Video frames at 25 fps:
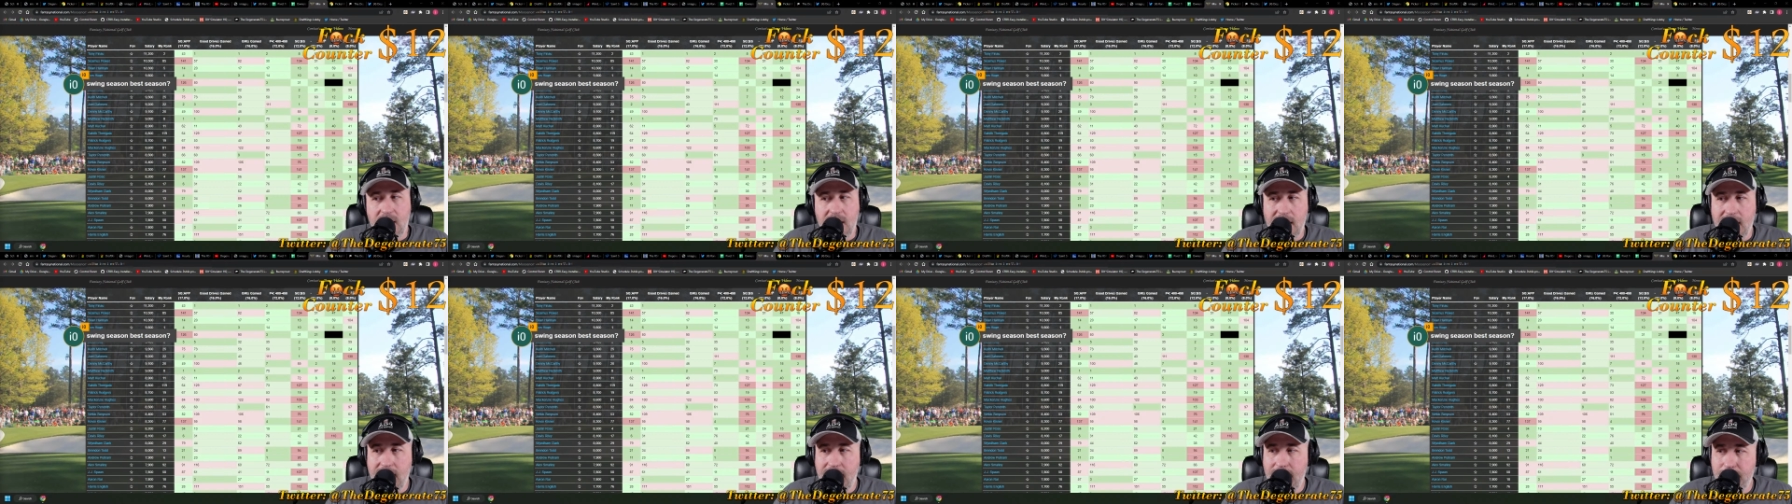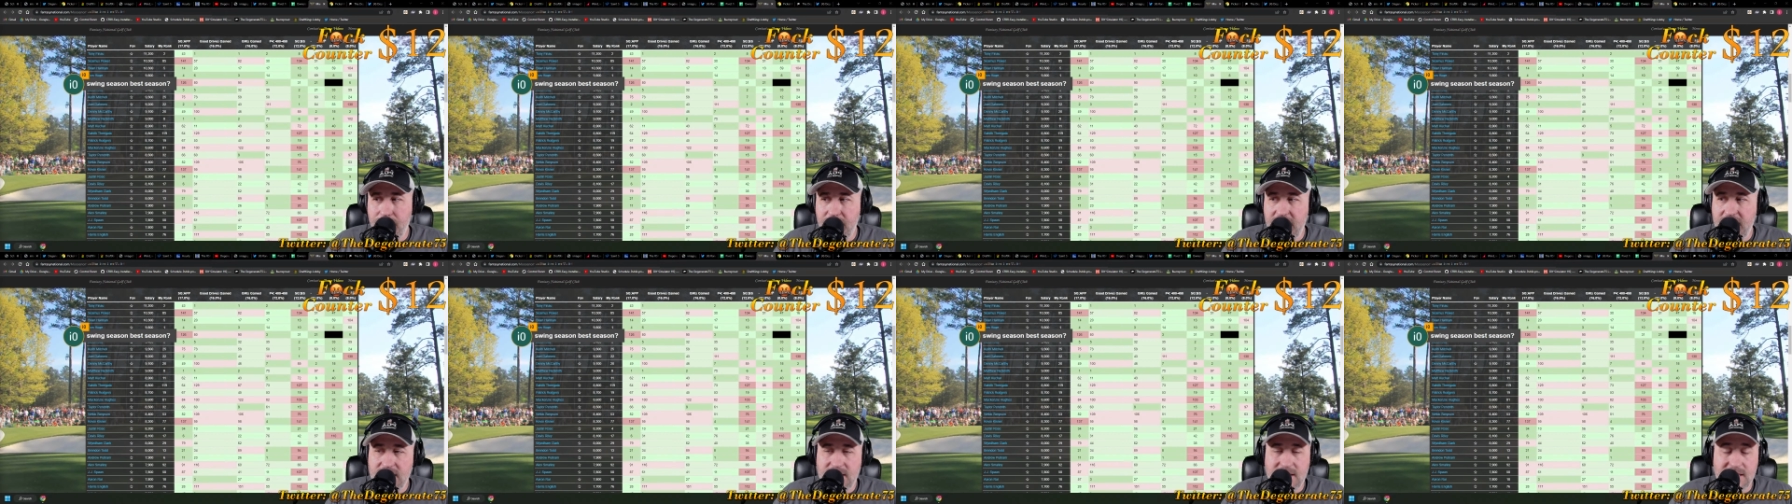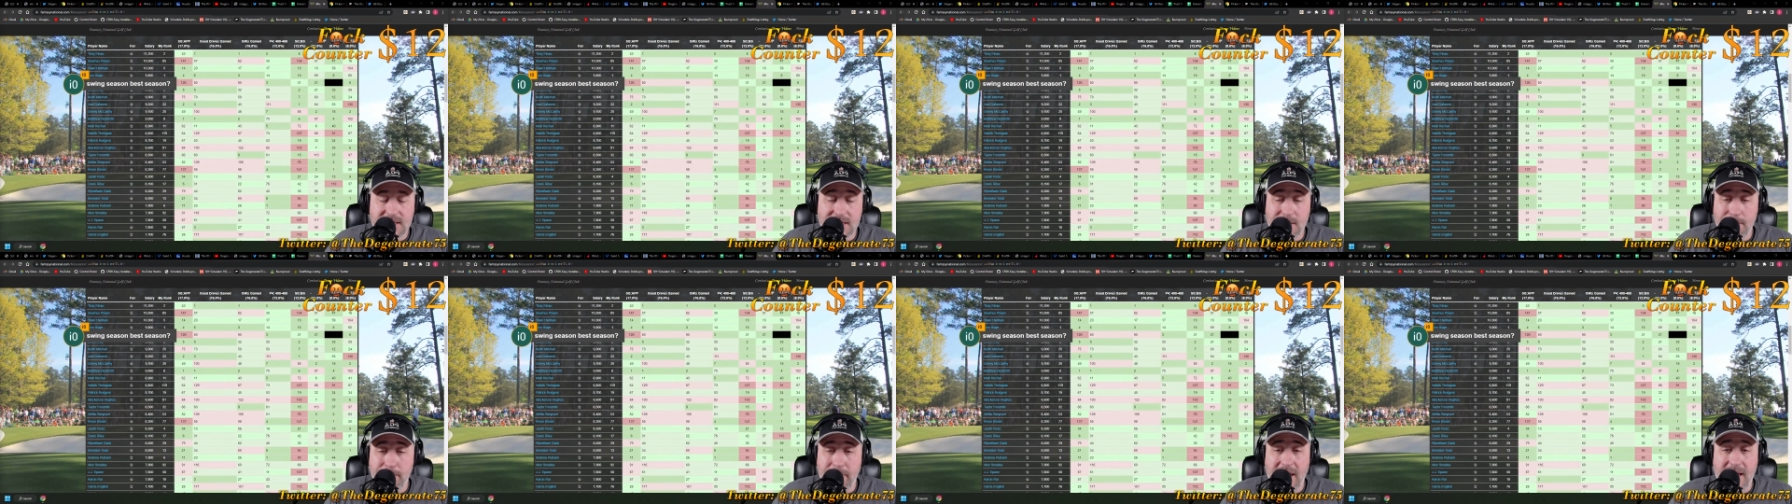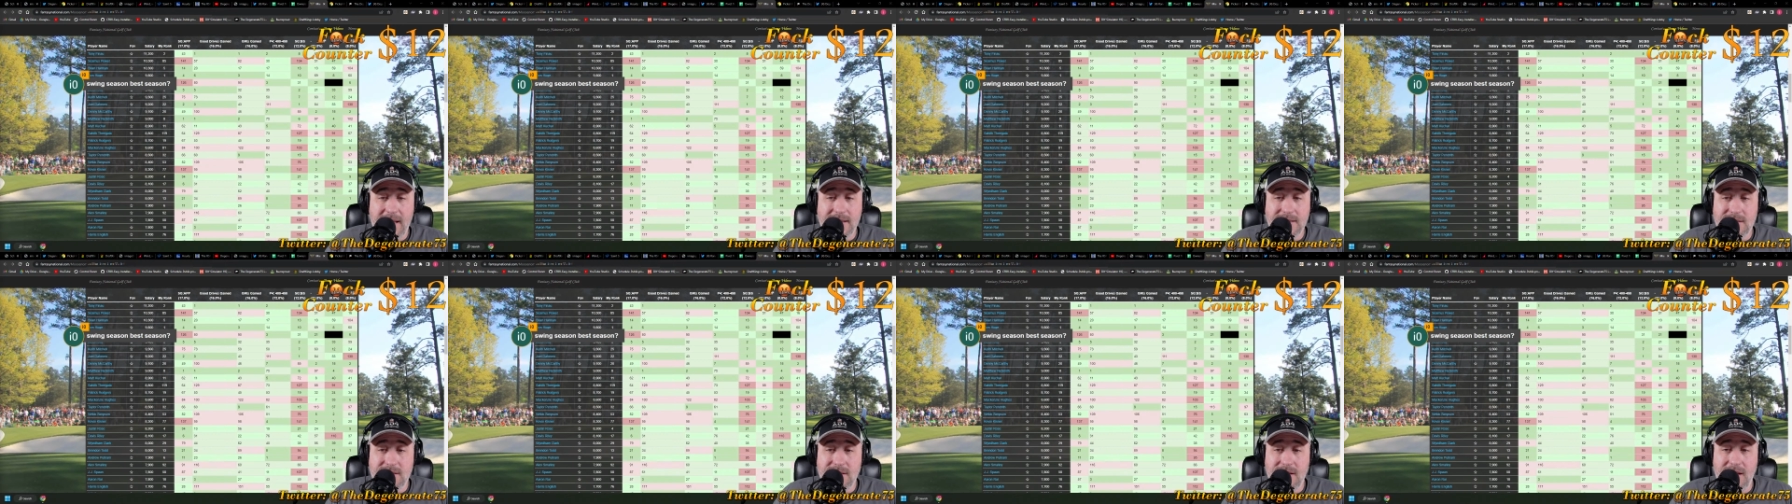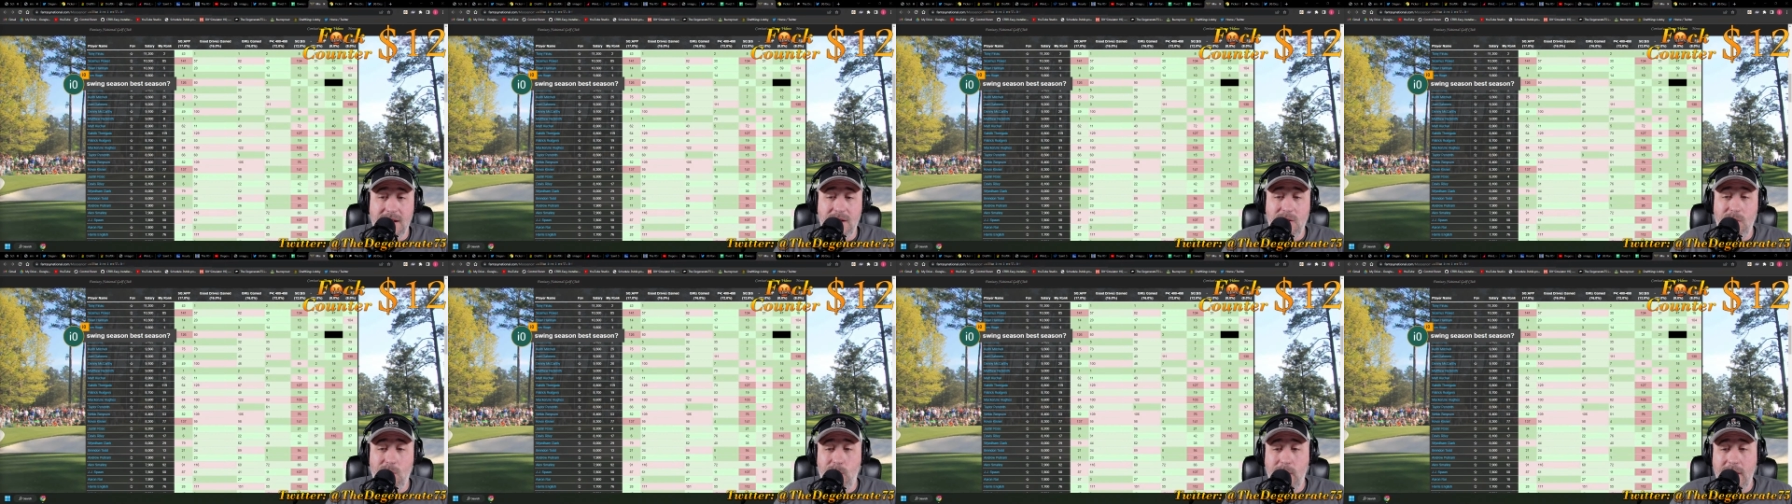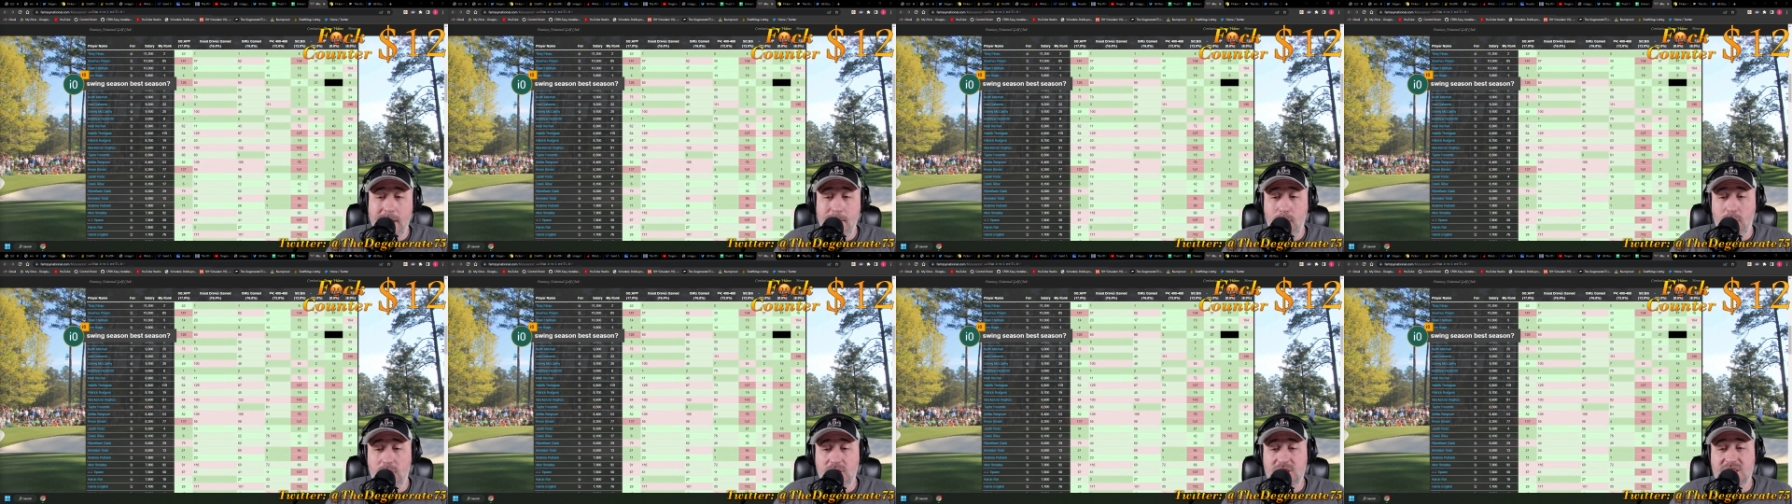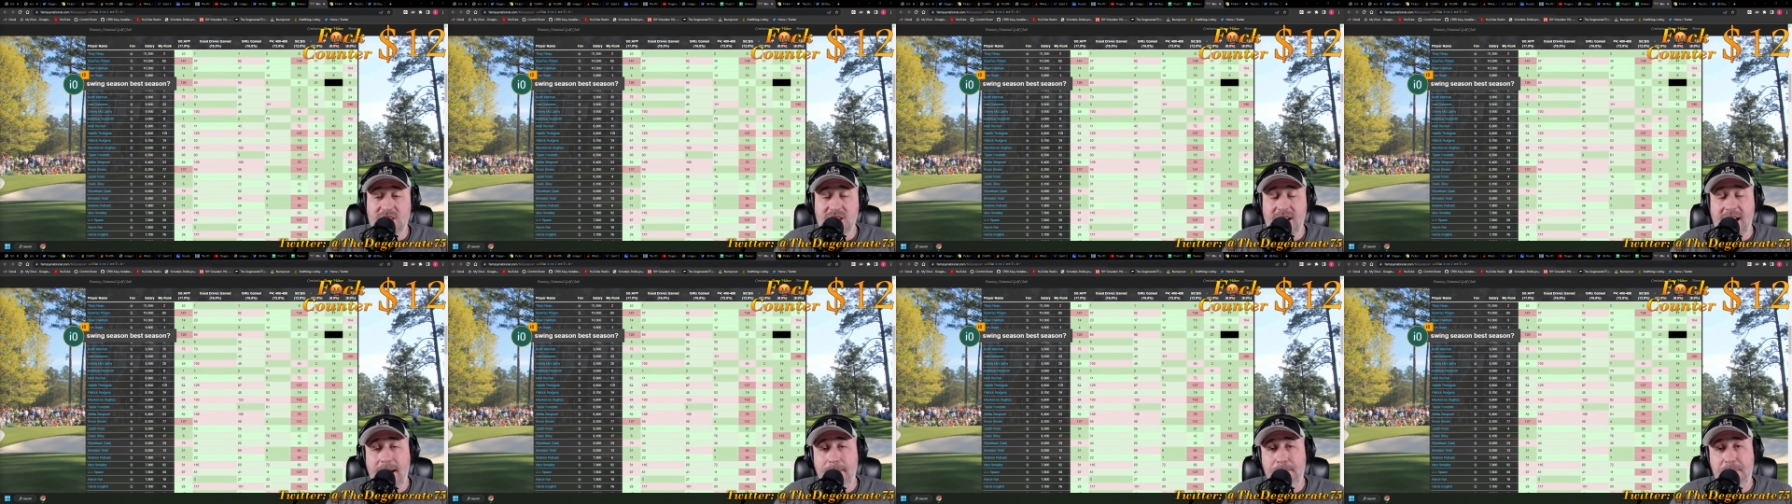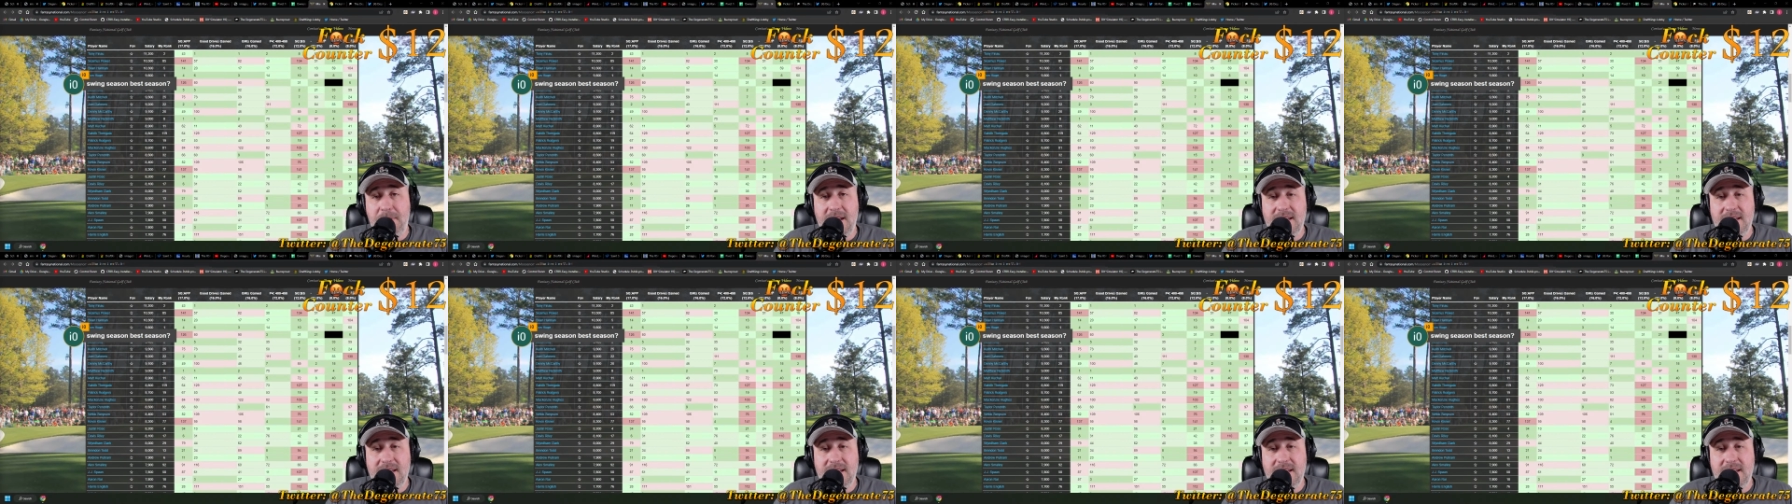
It's just the best. Way more slap